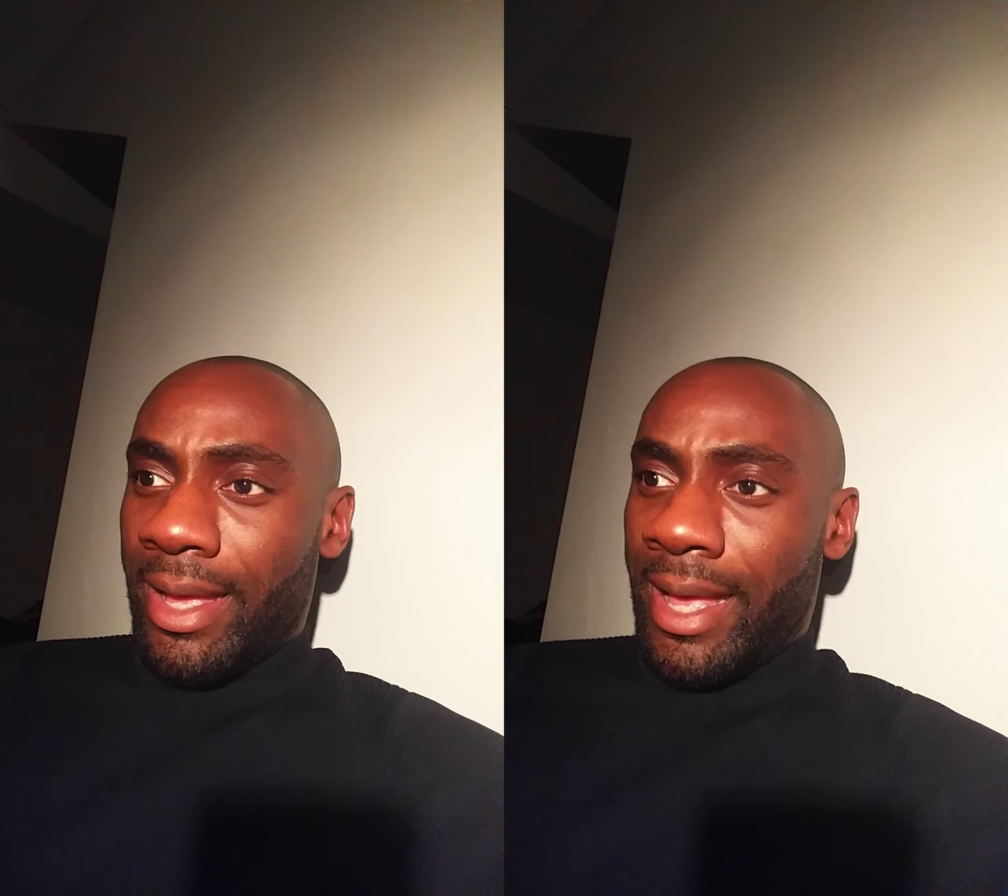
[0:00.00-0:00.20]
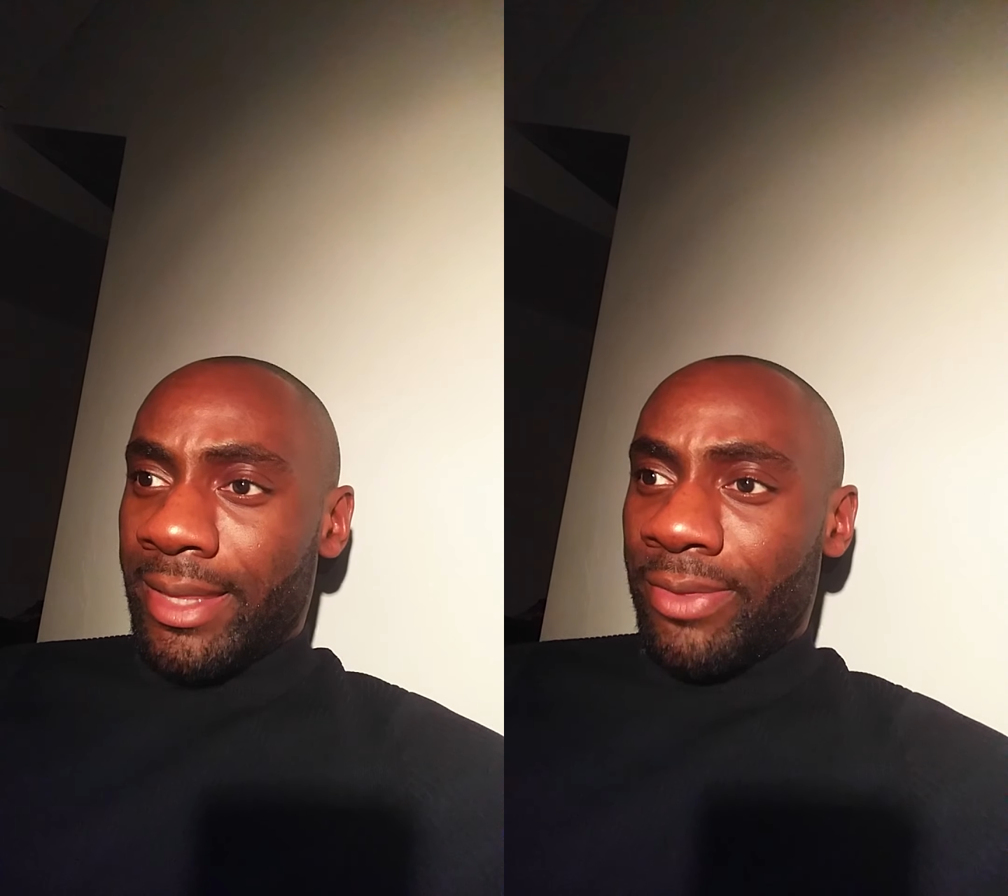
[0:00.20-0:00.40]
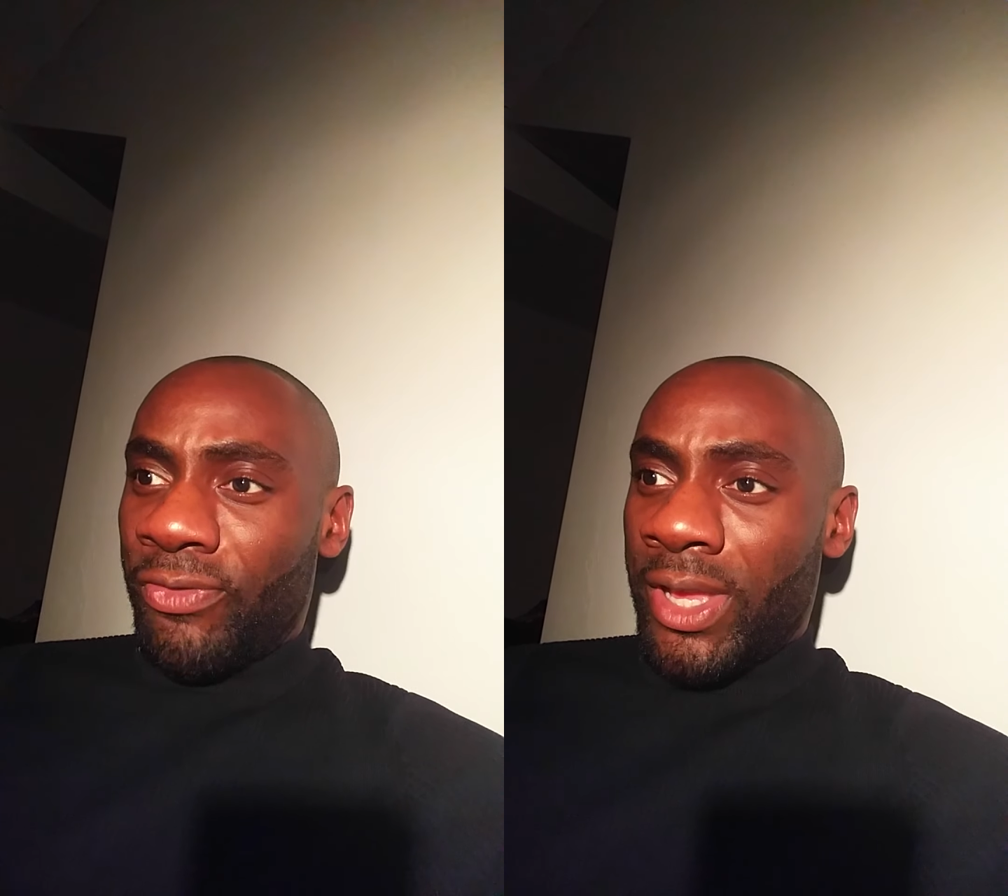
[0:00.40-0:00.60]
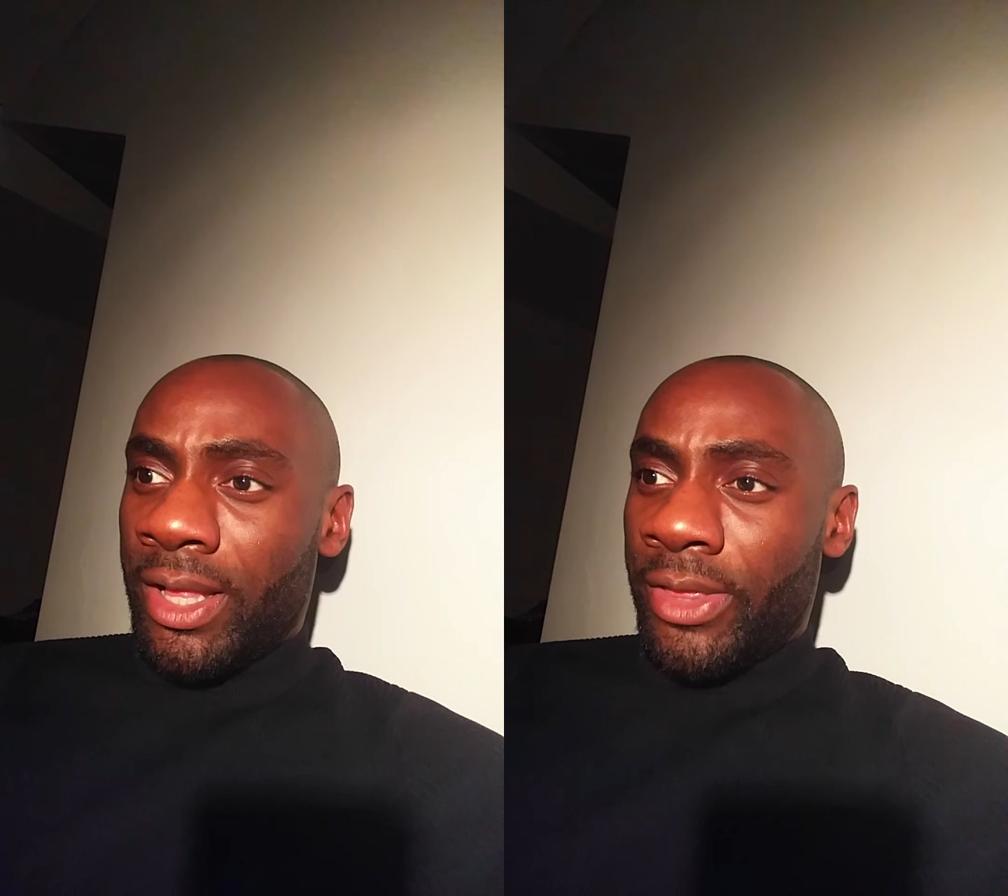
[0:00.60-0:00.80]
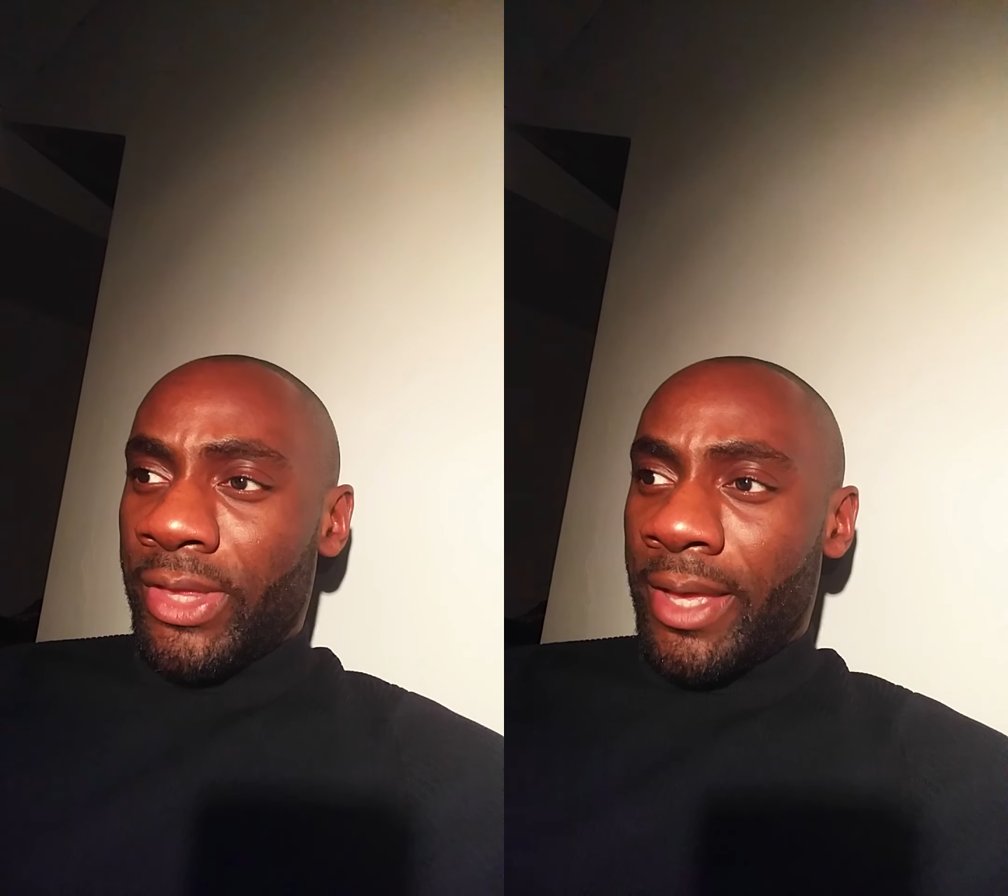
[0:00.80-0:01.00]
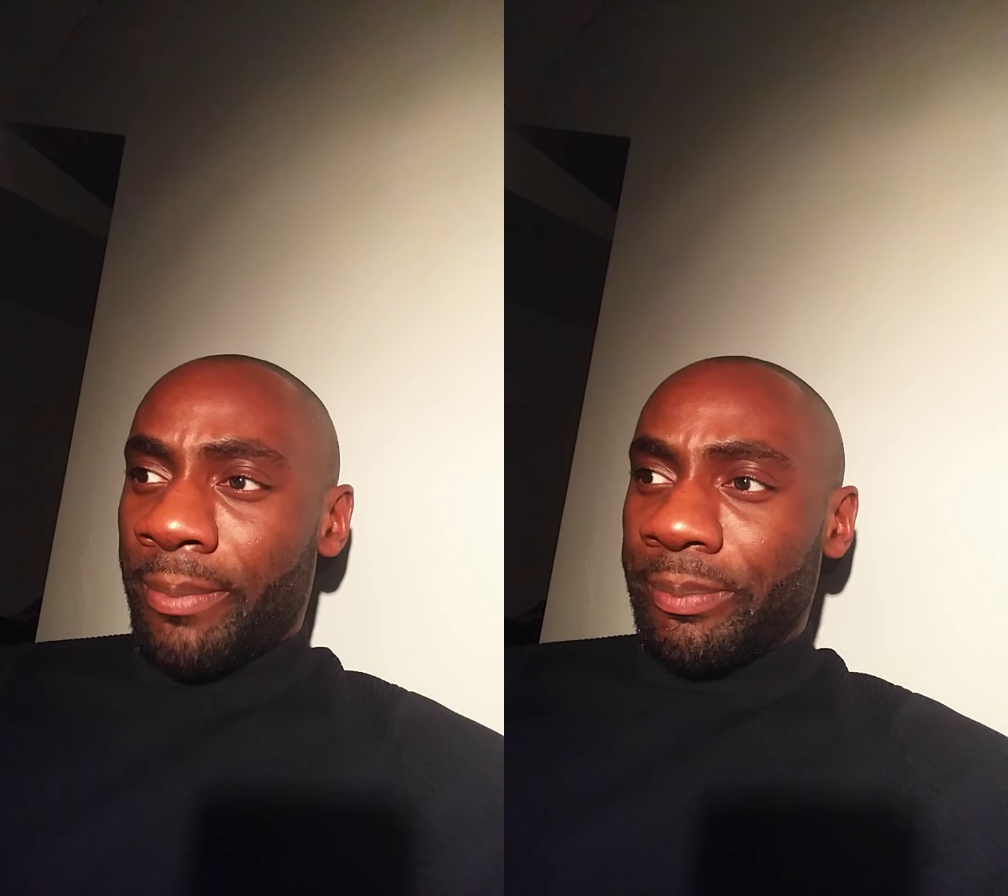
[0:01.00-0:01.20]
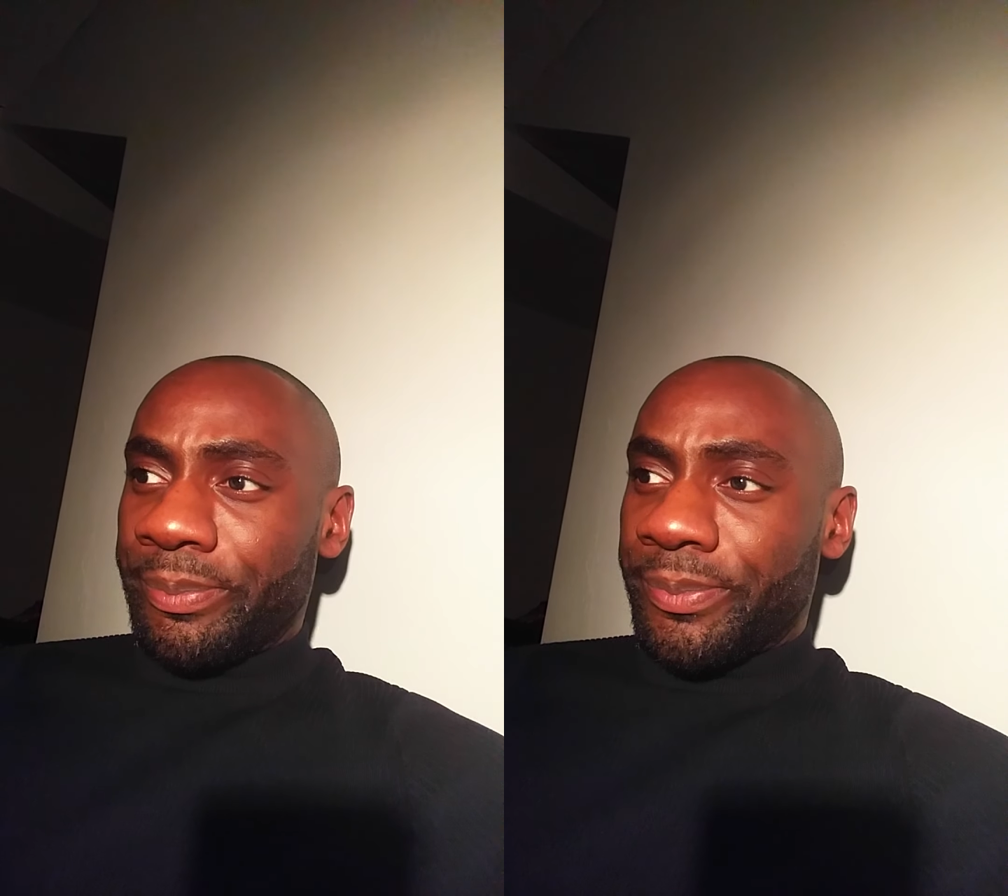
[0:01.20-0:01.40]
I feel that